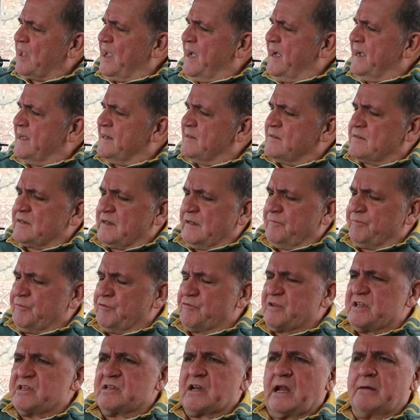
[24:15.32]
And the
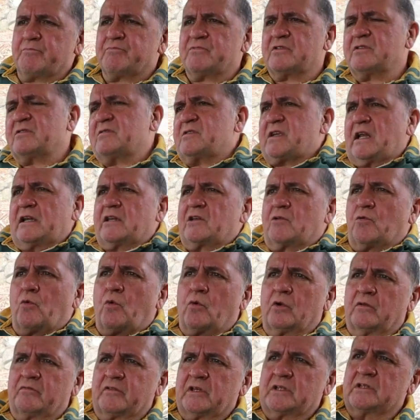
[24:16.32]
reason I'm telling you
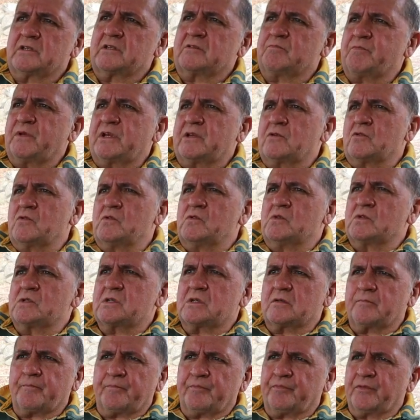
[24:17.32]
all of this is
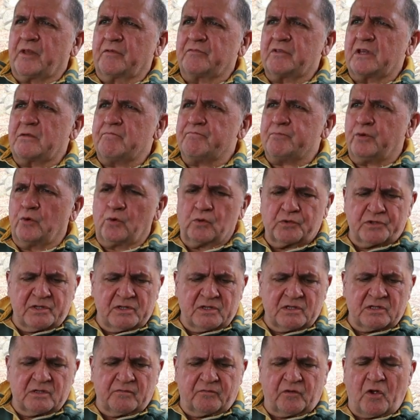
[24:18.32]
because of the
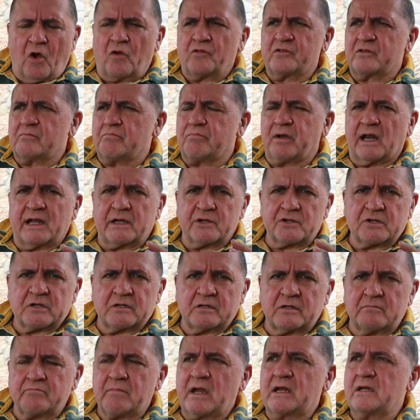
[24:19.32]
importance of
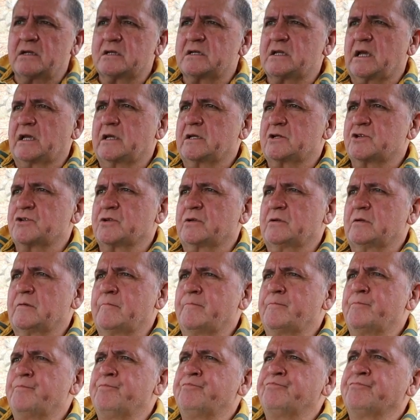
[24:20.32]
contemplation and meditation
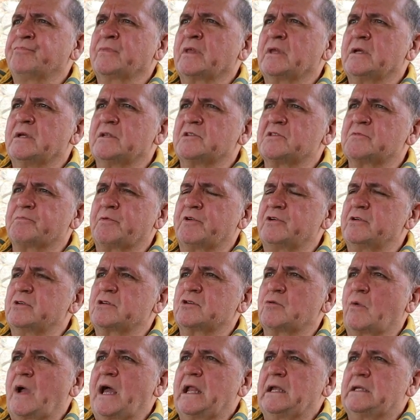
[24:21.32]
and
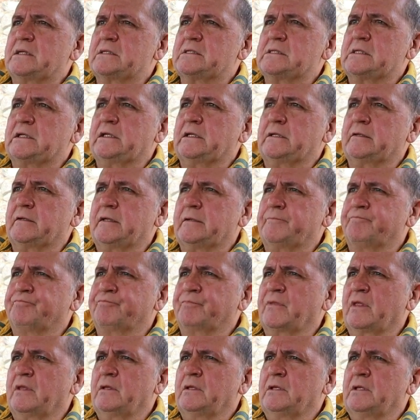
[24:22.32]
spirituality,
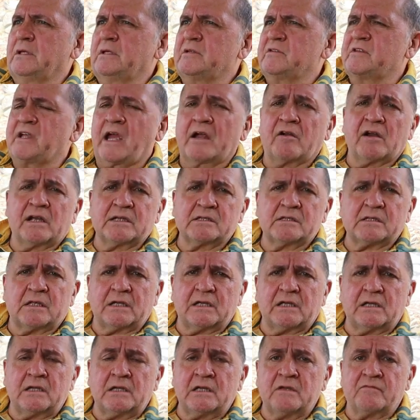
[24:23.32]
dare I
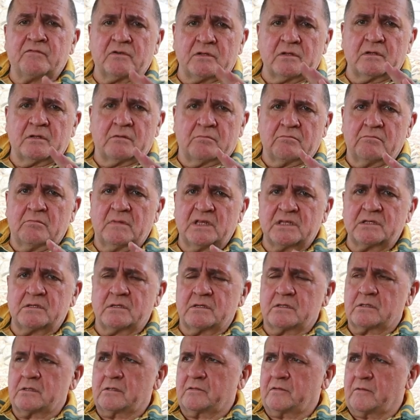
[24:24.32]
say even
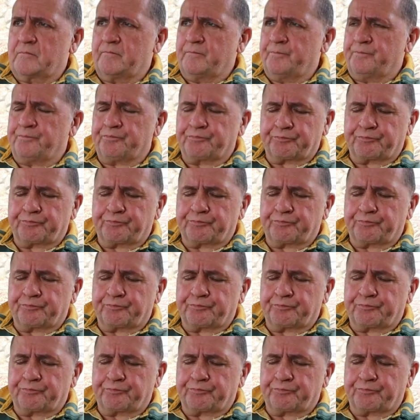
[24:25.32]
mysticism.